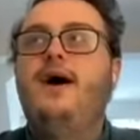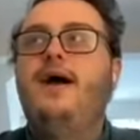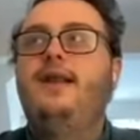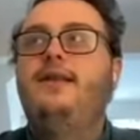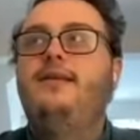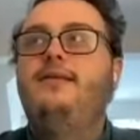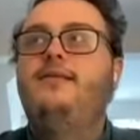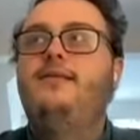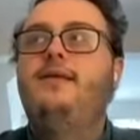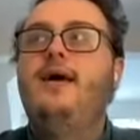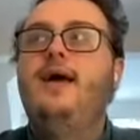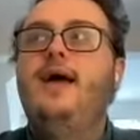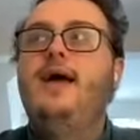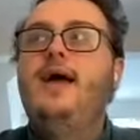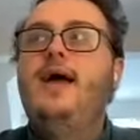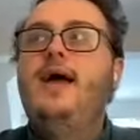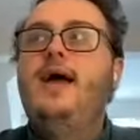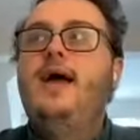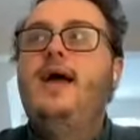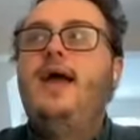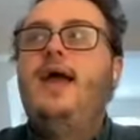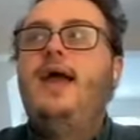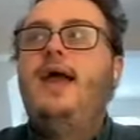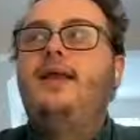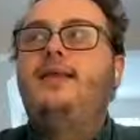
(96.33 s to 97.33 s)
And
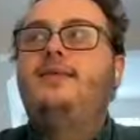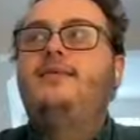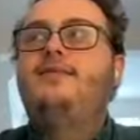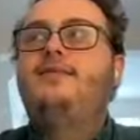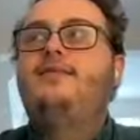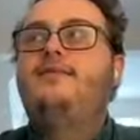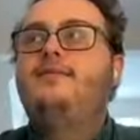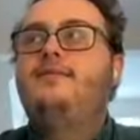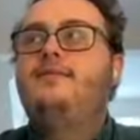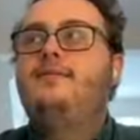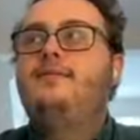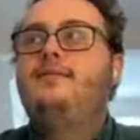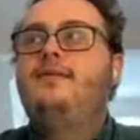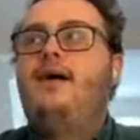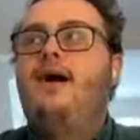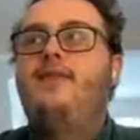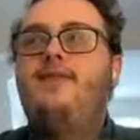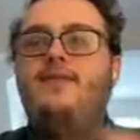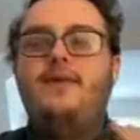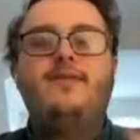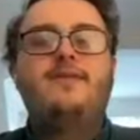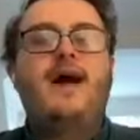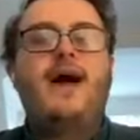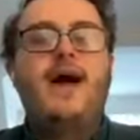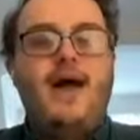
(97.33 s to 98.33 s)
I
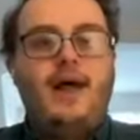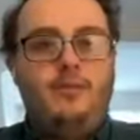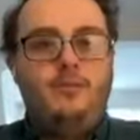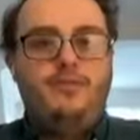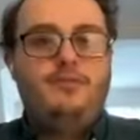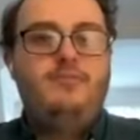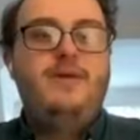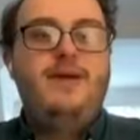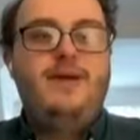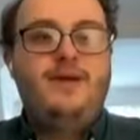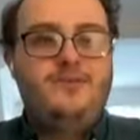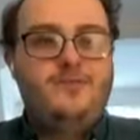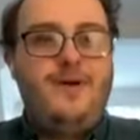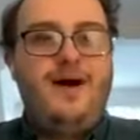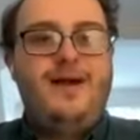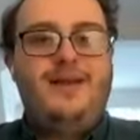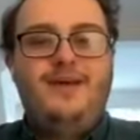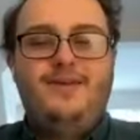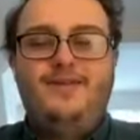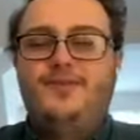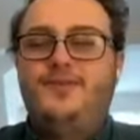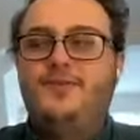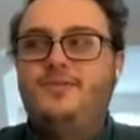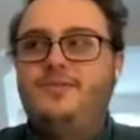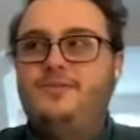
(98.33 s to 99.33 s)
think that helped me as well
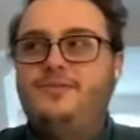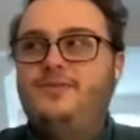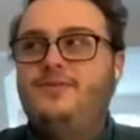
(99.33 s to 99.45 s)
as sort